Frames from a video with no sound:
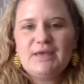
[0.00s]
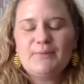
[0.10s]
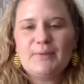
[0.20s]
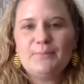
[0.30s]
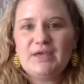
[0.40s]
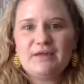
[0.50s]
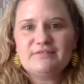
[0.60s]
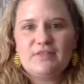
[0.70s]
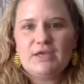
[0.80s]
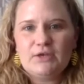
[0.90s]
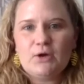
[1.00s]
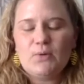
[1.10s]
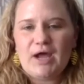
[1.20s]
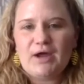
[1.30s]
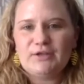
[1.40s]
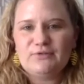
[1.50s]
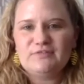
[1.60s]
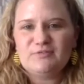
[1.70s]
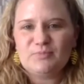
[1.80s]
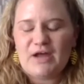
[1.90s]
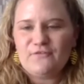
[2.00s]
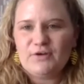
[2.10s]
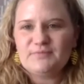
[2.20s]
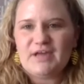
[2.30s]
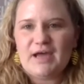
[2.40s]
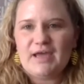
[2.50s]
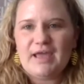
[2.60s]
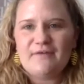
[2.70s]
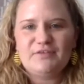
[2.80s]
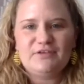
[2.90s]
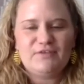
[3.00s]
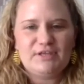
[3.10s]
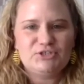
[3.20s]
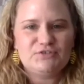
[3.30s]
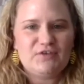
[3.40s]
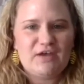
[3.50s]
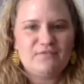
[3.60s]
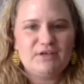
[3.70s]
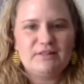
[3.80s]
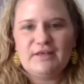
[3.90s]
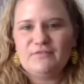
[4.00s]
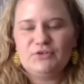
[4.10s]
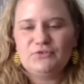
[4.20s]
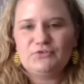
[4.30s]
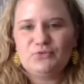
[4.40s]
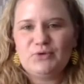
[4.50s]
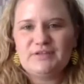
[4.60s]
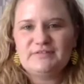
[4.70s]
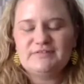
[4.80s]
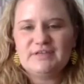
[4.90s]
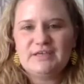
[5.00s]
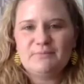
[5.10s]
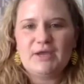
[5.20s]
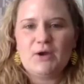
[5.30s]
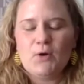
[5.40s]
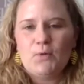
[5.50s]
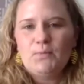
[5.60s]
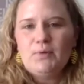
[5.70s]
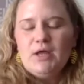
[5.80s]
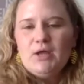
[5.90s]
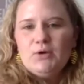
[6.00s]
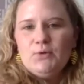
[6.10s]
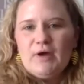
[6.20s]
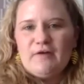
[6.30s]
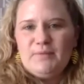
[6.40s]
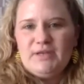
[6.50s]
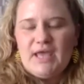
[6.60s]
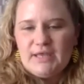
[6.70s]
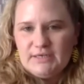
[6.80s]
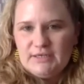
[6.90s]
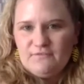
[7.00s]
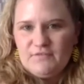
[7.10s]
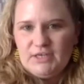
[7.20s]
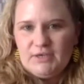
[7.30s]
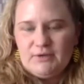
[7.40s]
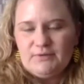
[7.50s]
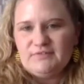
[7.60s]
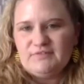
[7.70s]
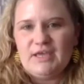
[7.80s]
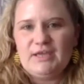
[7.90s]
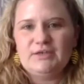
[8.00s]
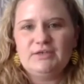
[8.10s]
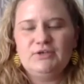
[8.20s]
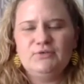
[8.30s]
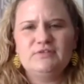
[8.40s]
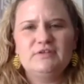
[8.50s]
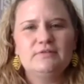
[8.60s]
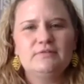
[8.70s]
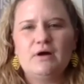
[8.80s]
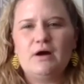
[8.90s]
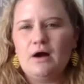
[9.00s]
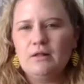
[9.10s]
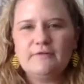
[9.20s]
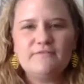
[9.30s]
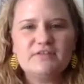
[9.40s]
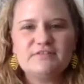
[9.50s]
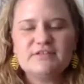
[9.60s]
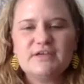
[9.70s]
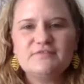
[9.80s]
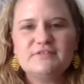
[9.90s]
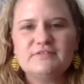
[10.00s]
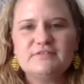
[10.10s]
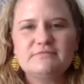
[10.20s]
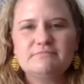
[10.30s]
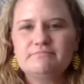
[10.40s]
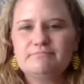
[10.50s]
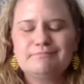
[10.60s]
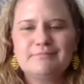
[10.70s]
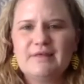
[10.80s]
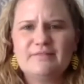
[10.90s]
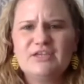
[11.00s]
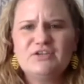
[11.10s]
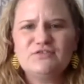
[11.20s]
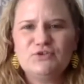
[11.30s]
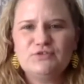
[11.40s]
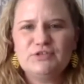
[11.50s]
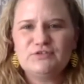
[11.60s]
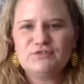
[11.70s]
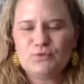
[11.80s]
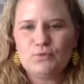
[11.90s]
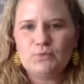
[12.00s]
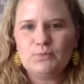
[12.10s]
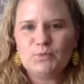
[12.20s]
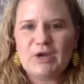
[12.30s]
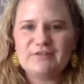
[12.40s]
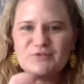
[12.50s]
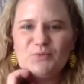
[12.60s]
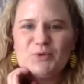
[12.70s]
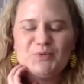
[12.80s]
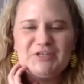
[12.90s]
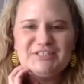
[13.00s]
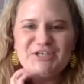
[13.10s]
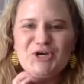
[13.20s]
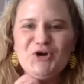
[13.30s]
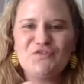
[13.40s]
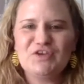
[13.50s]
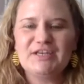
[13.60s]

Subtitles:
because they know how to use these platforms. I have the advantage of having 11-year-old twins in my home who have been editing videos and using all of this stuff since they just use it in school, right? So when we went to COVID